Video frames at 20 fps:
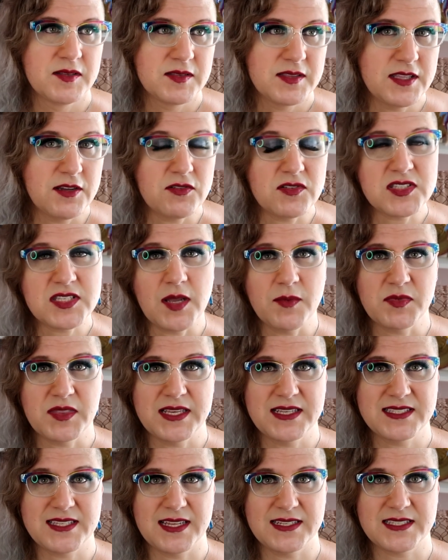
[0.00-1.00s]
There are some
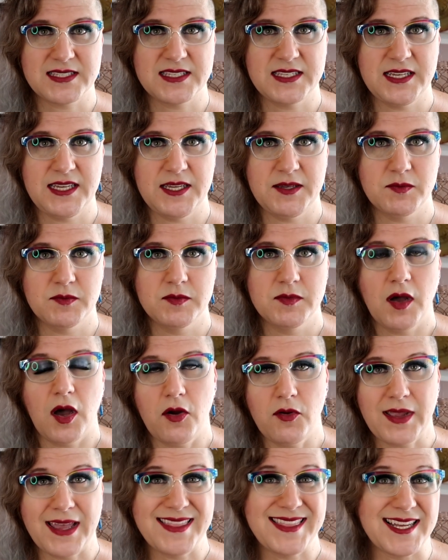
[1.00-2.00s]
things that seem,
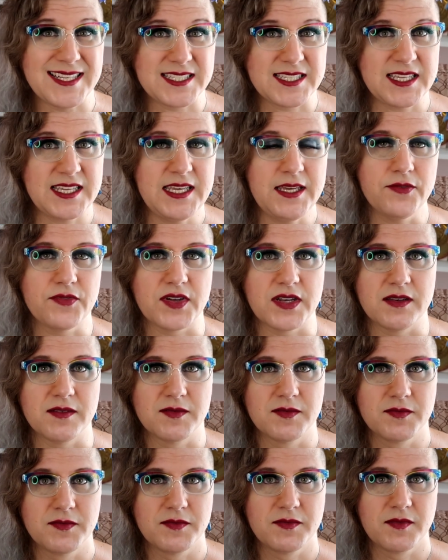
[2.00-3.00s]
okay, that's a given.
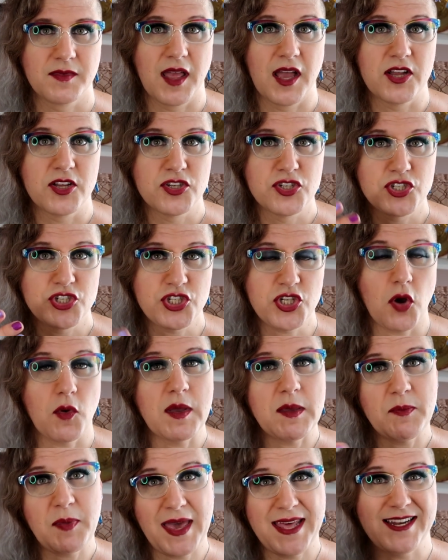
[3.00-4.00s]

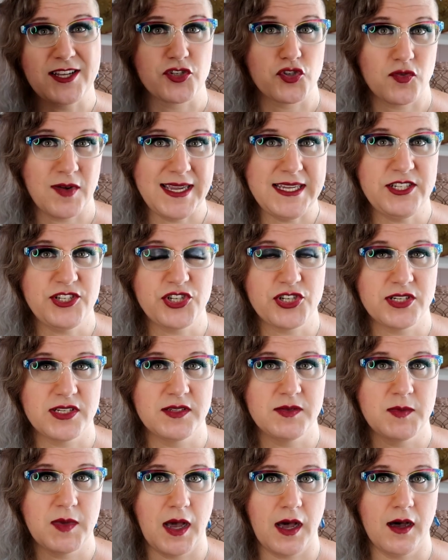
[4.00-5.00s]
Showing
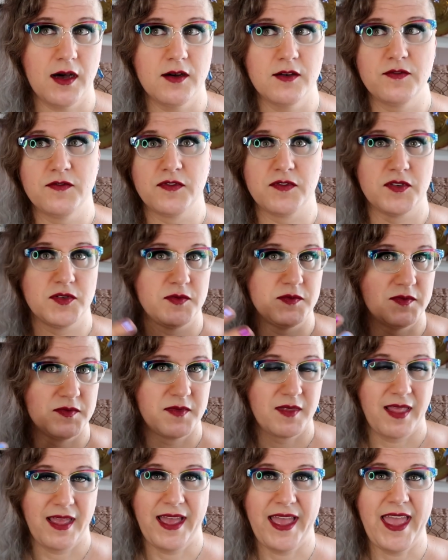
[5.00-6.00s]
penetration of
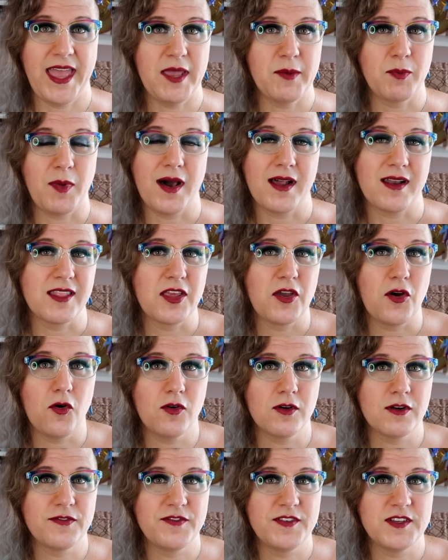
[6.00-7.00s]
a bodily
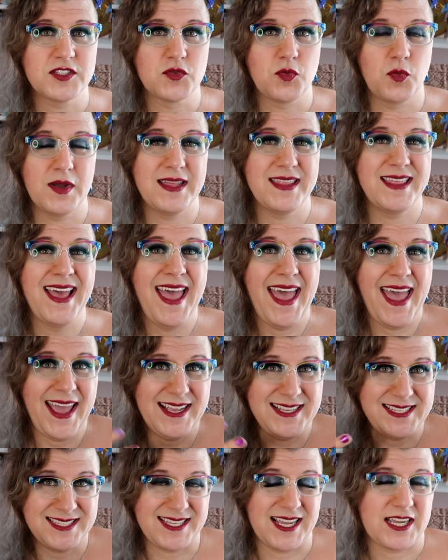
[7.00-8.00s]
orifice with
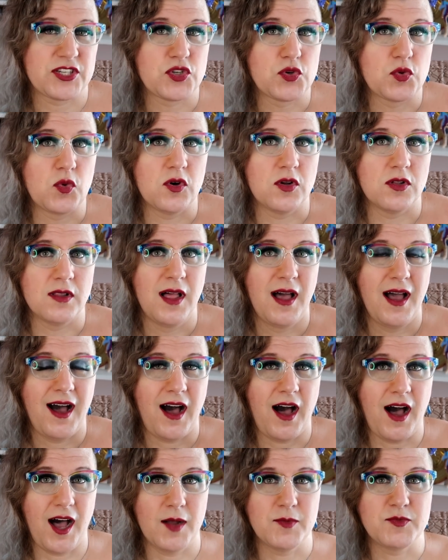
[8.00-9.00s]
a sexual
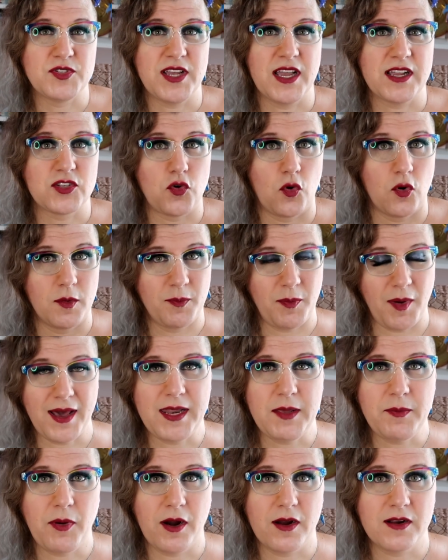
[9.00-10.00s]
object or
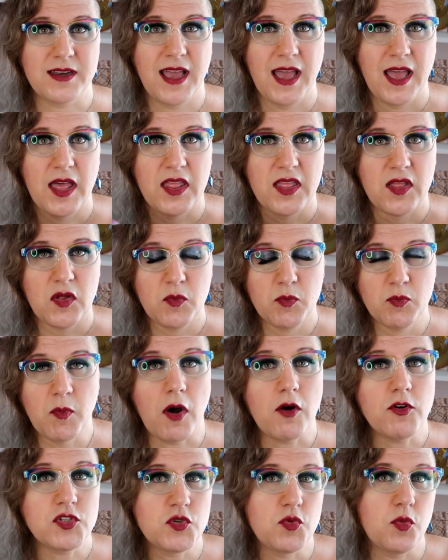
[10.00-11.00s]
body part,
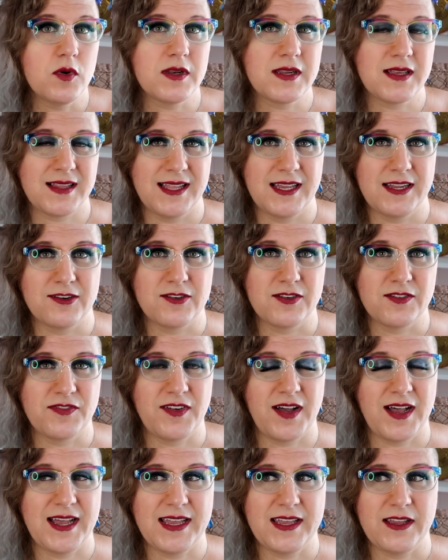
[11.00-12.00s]
most would
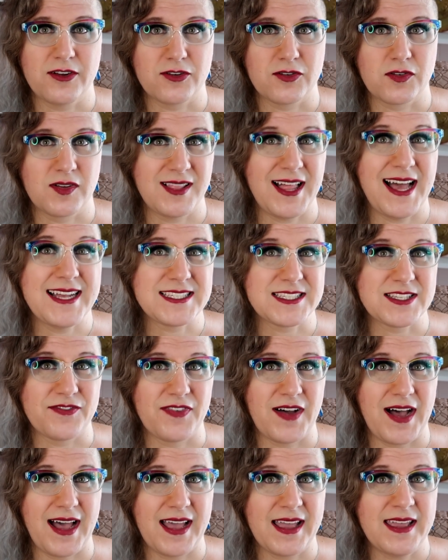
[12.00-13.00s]
clarify or
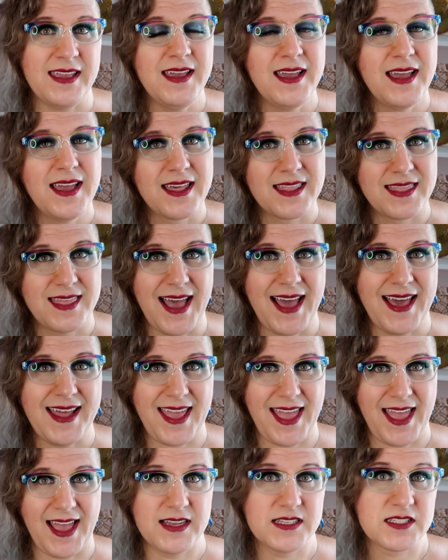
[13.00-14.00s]
classify that
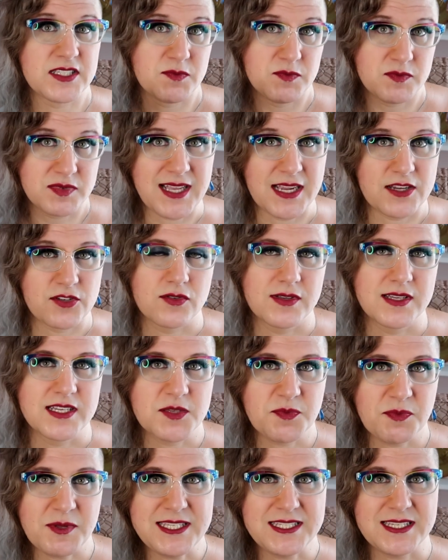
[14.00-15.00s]
as sexually
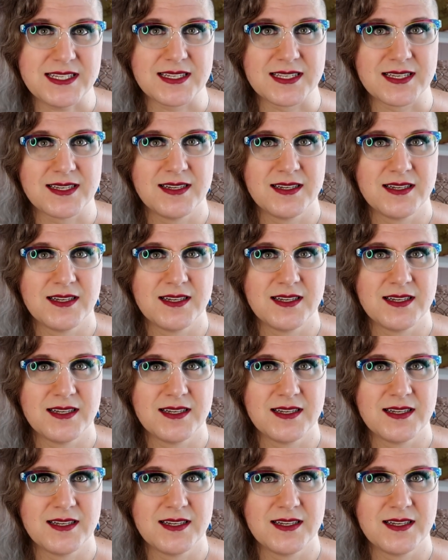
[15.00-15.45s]
explicit.